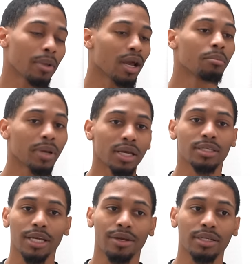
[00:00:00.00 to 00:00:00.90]
but I'm being
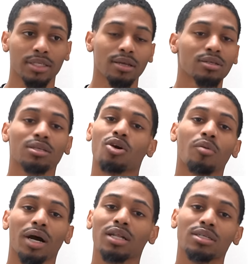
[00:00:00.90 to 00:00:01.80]
serious. Can you just go
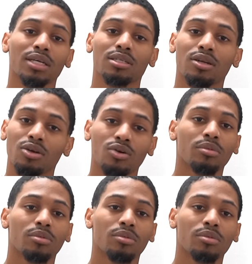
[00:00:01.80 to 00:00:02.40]
apologize to the dude,